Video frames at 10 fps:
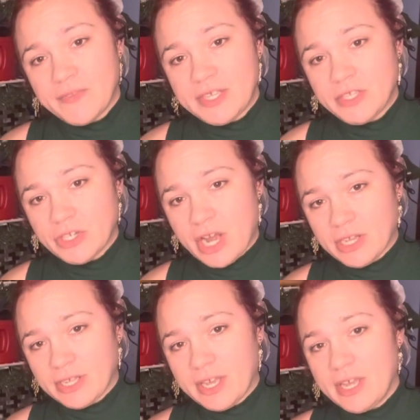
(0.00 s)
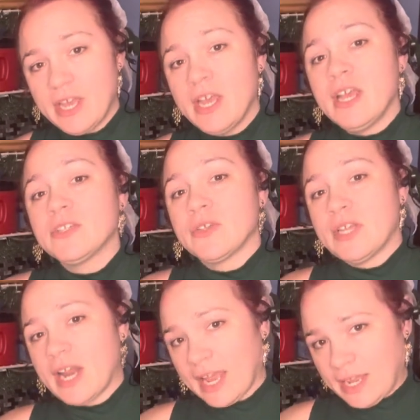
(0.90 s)
this chocolate so
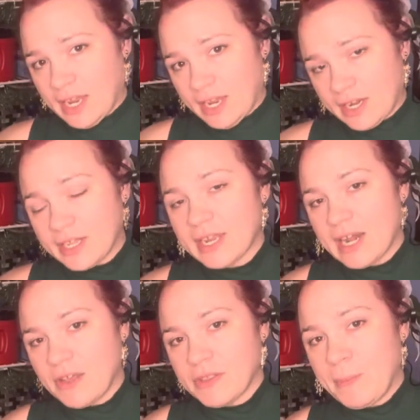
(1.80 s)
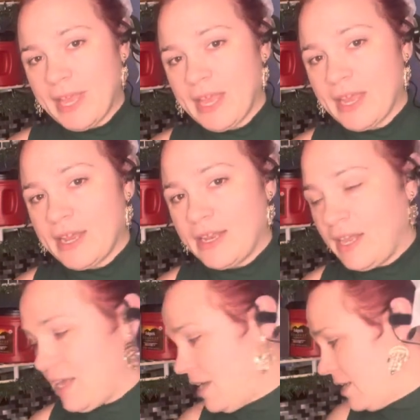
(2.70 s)
then I can clean out the pan
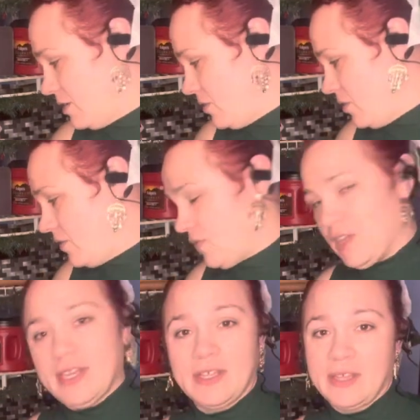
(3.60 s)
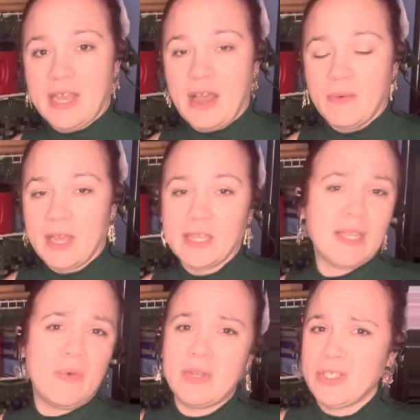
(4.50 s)
and do the vanilla that way. Because
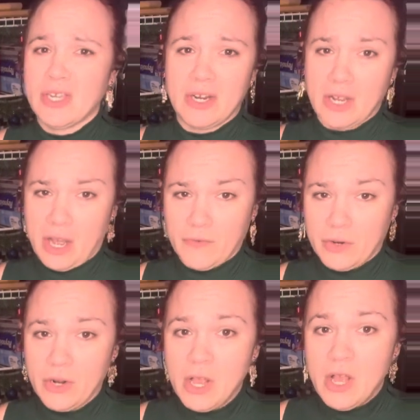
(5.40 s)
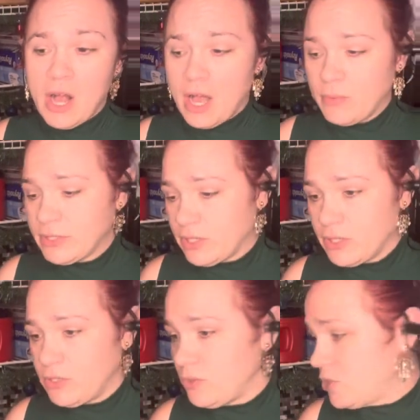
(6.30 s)
I was going
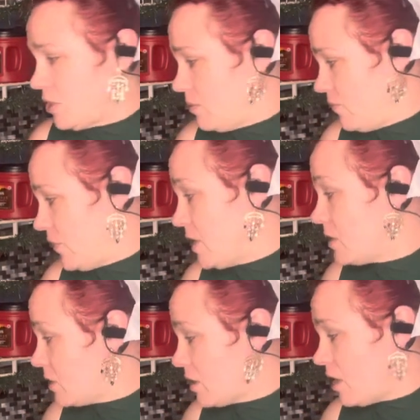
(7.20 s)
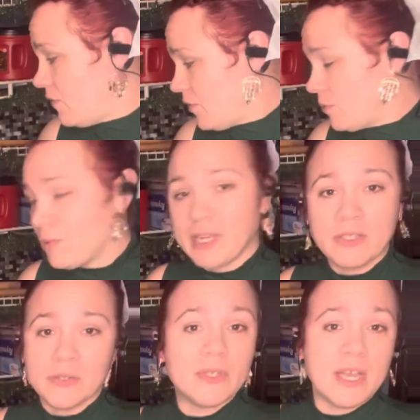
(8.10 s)
to do some vanilla covered
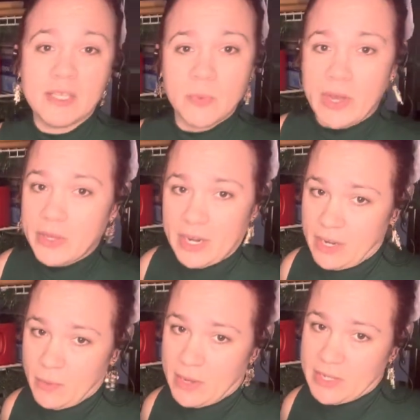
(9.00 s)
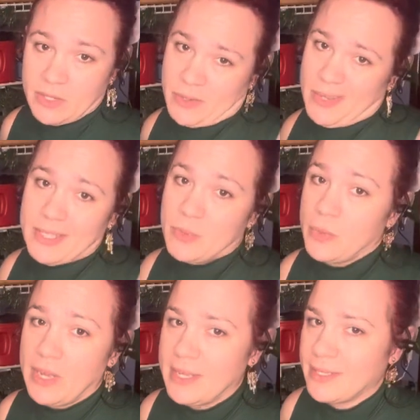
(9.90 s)
pretzels as well anyway. So
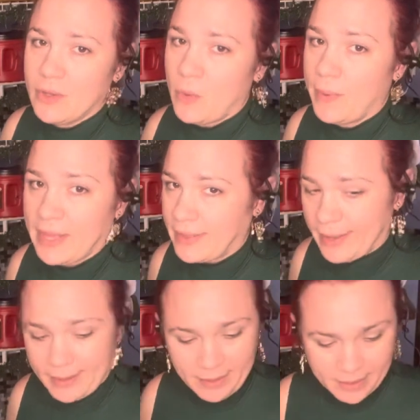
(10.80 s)
it's no big thing.